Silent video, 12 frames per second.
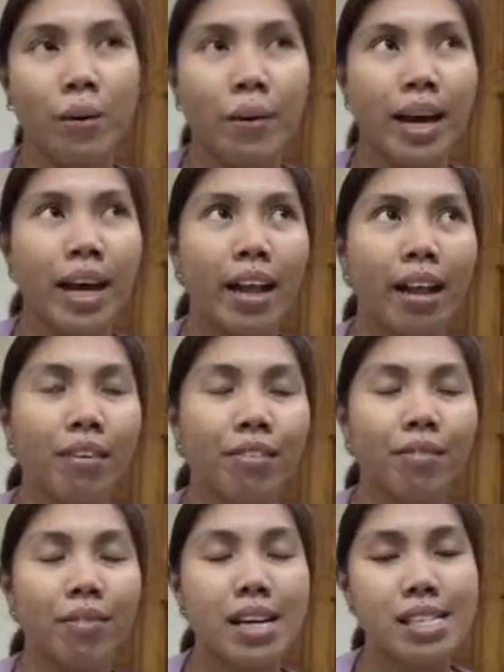Well,
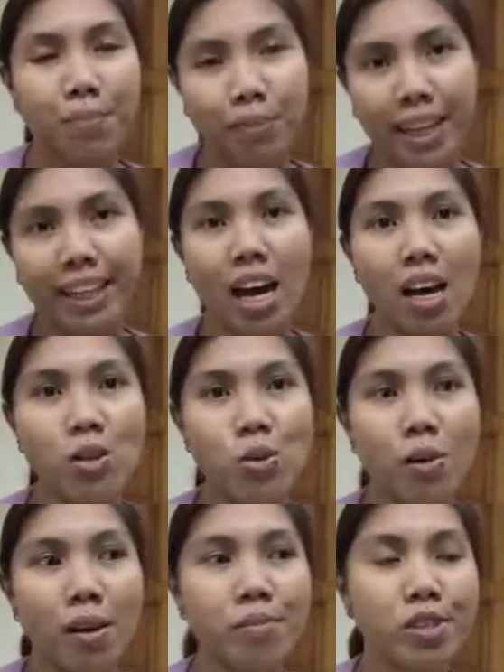as a penthouse
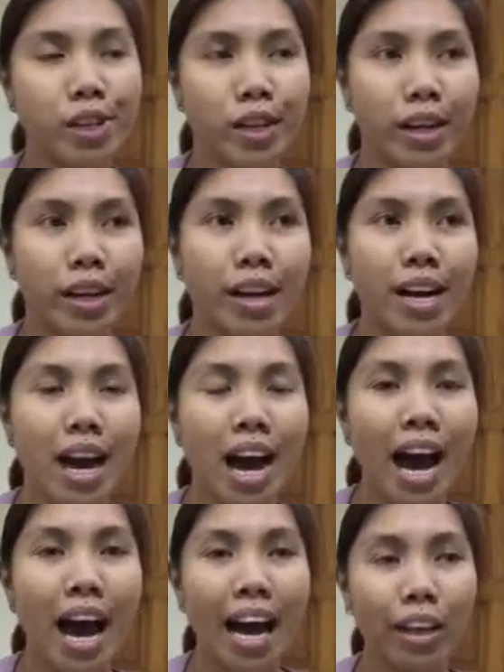wife, sir,
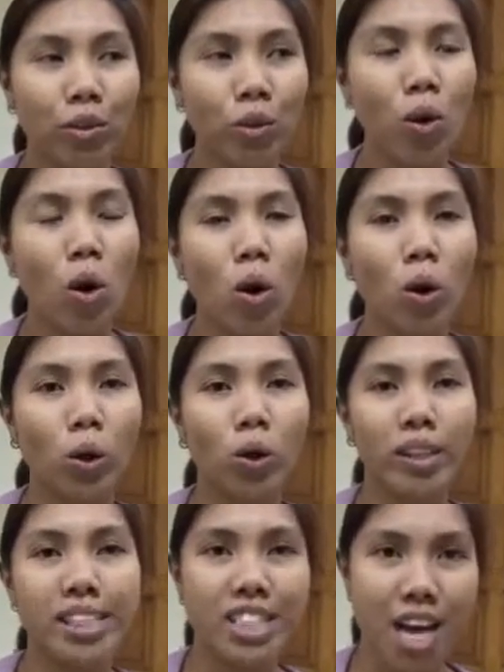I do all
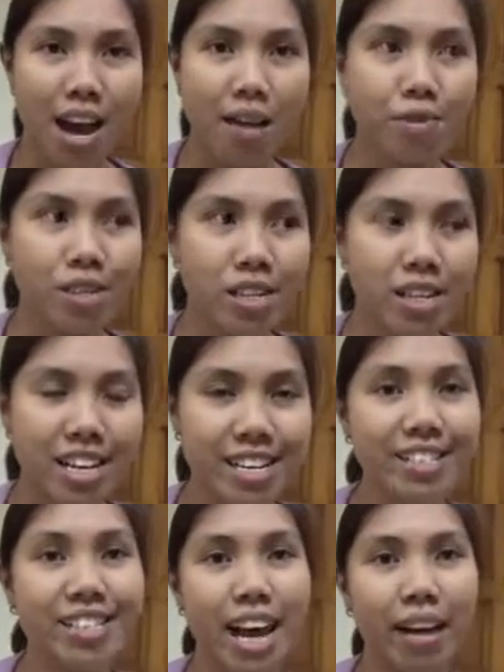the jobs
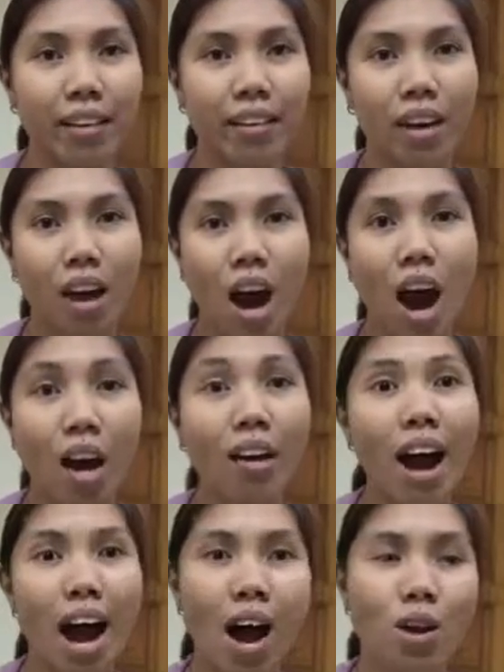inside our
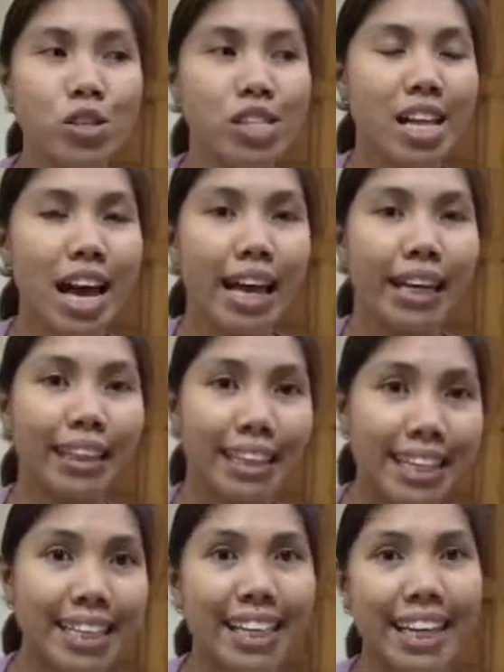house, like
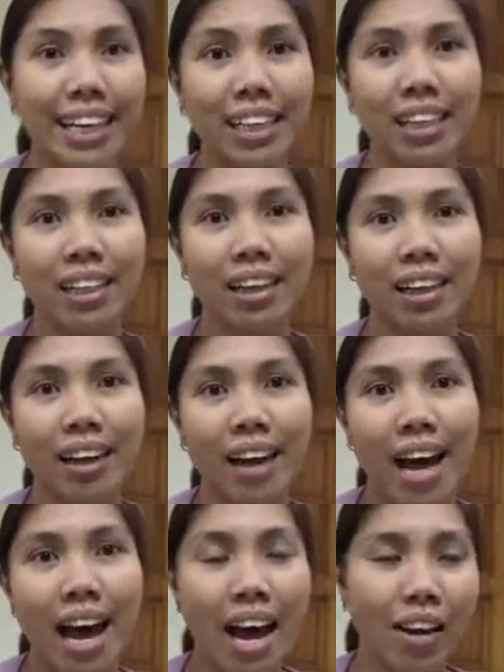cleaning
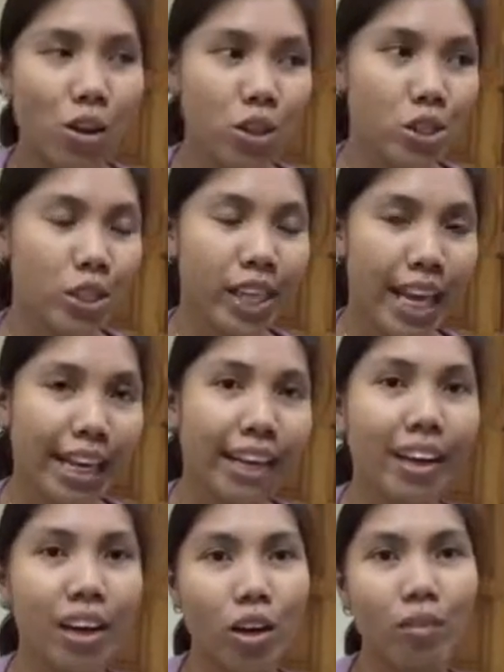and also
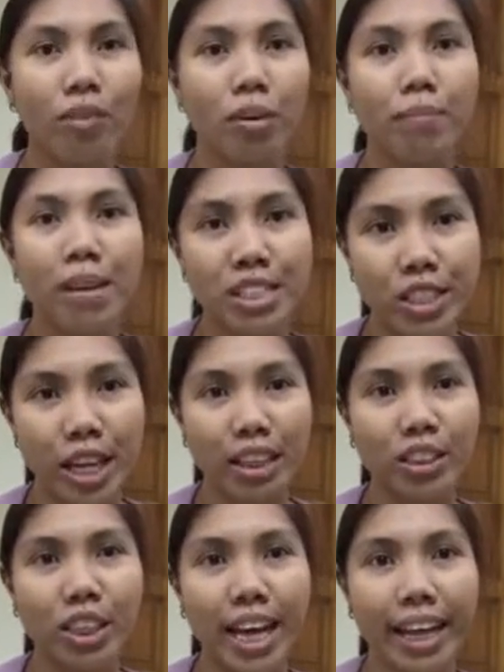taking care of my
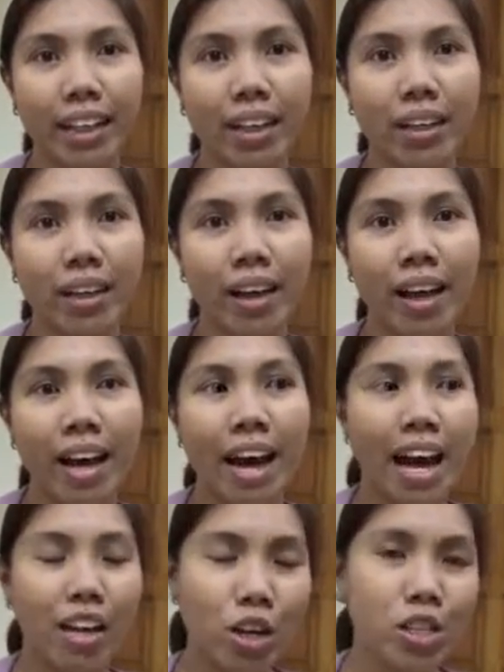children
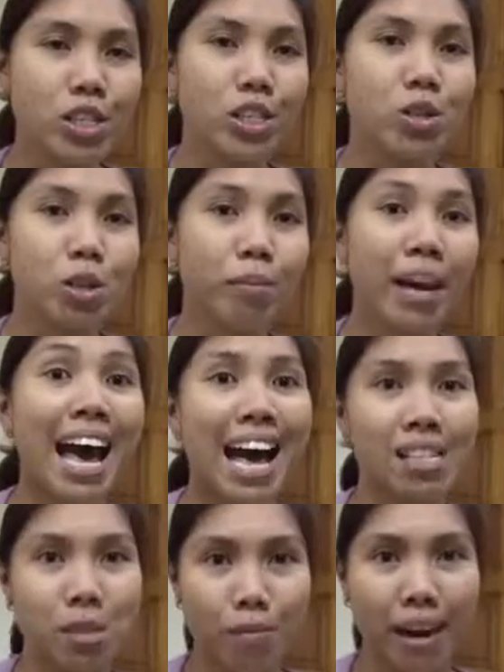and also to my
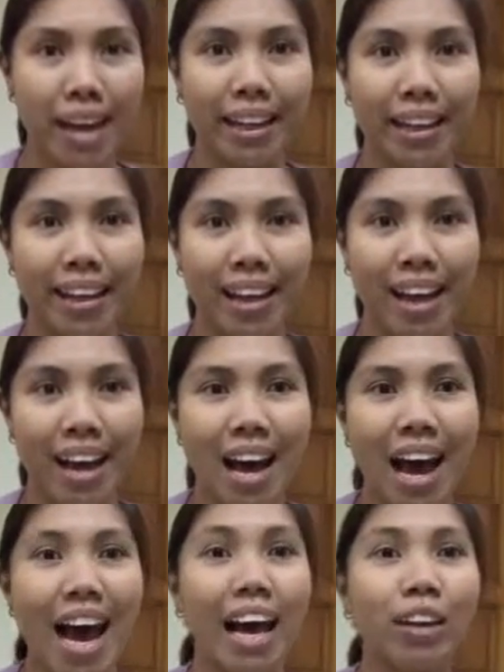husband.
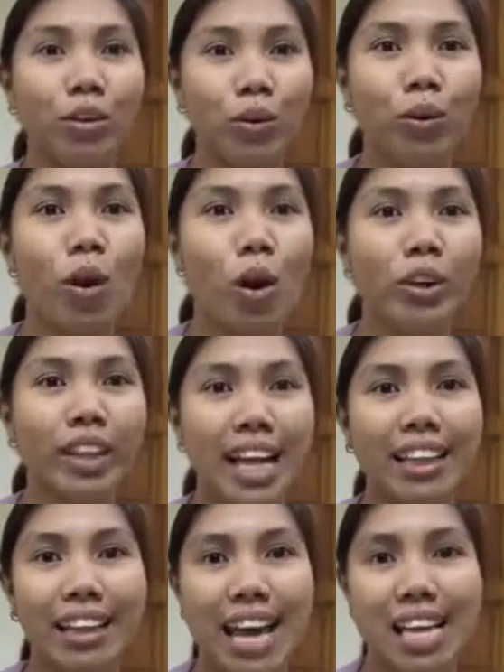I do all
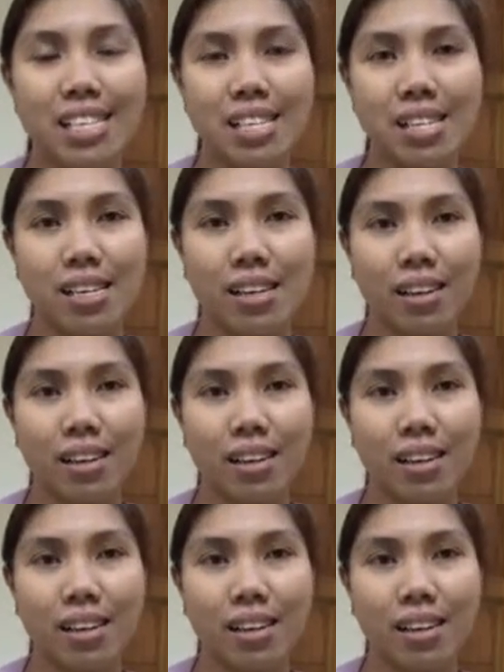that task.